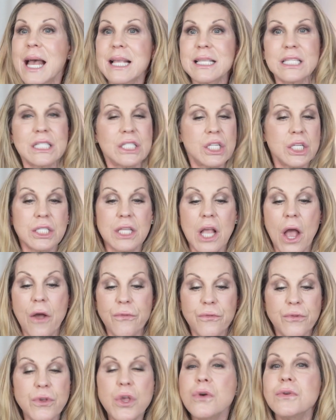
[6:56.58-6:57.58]
That's just
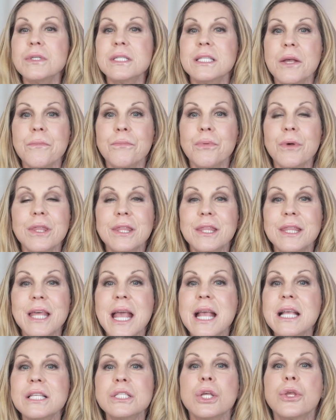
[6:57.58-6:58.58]
a few simple
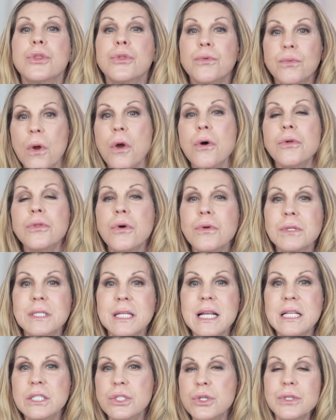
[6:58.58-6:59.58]
things. Throw
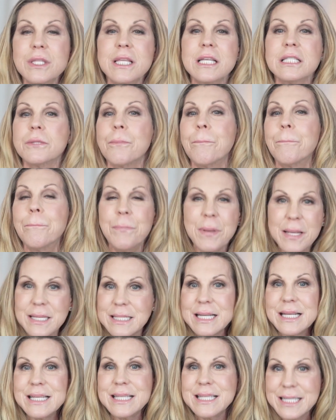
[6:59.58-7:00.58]
those into this
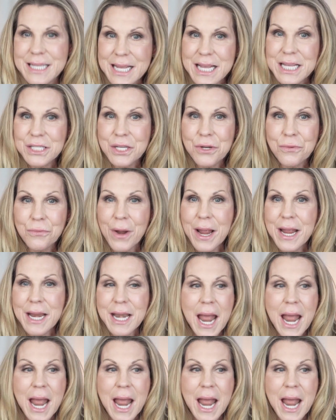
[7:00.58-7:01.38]
busy season right